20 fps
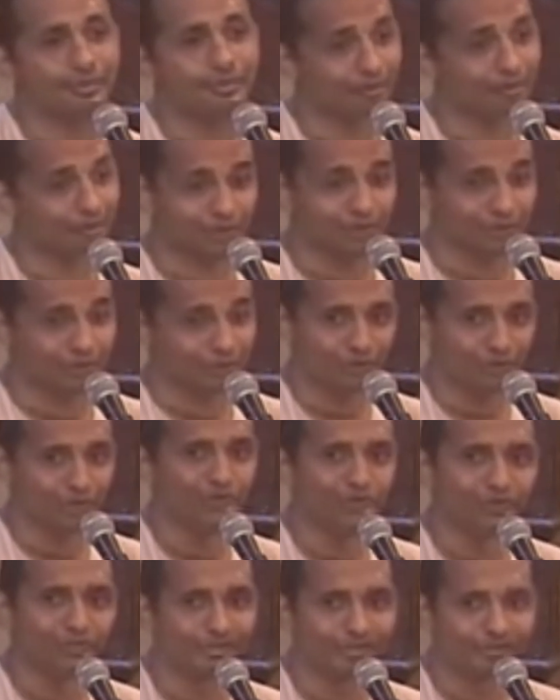Because he
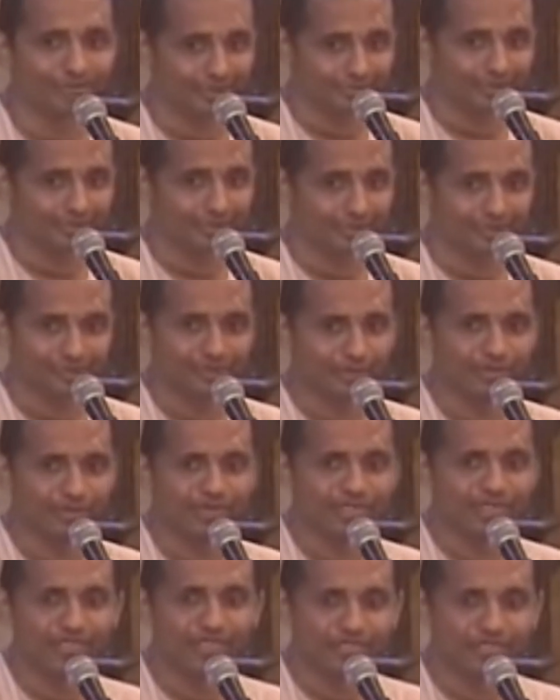knew this temple
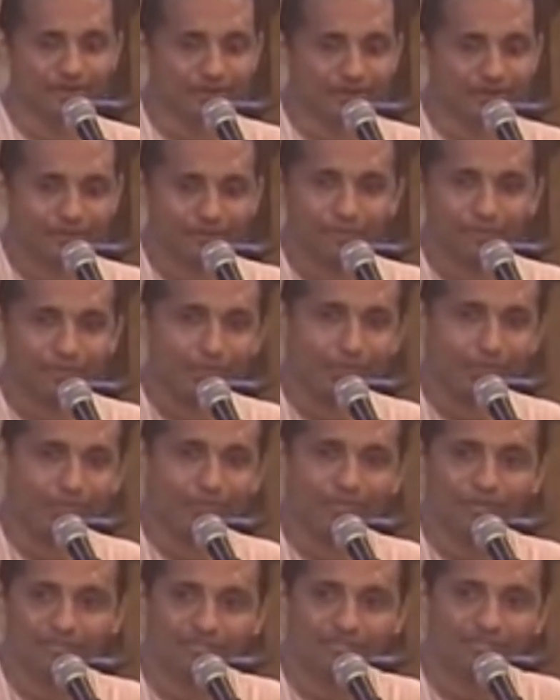president is not having a proper
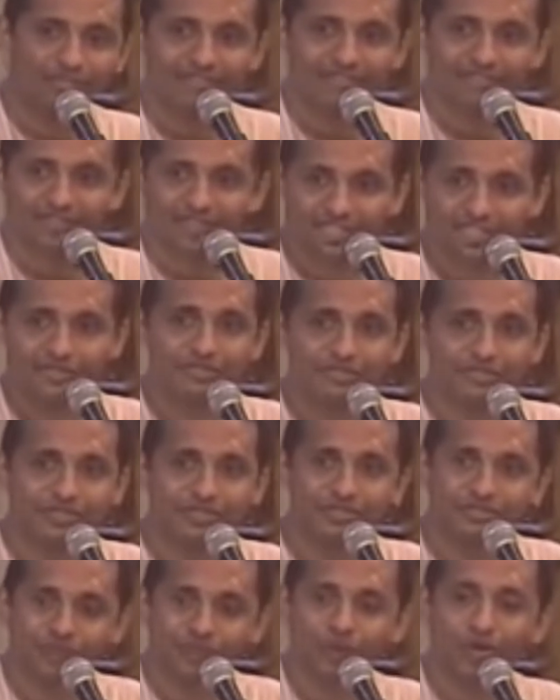behavior with the rest of his
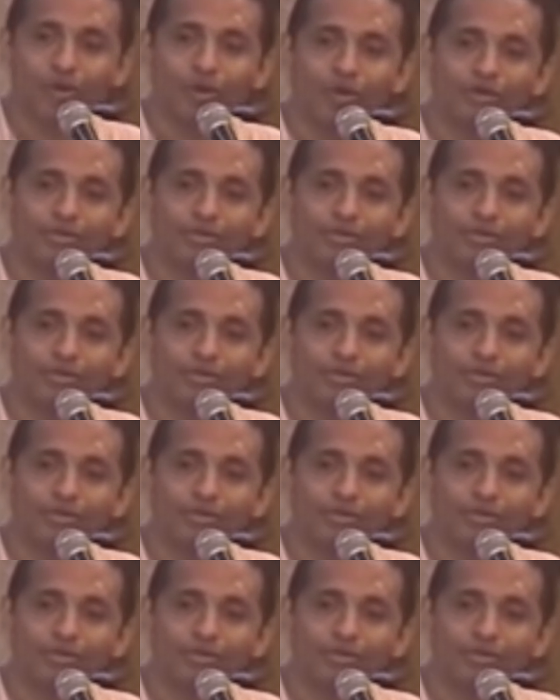fellow god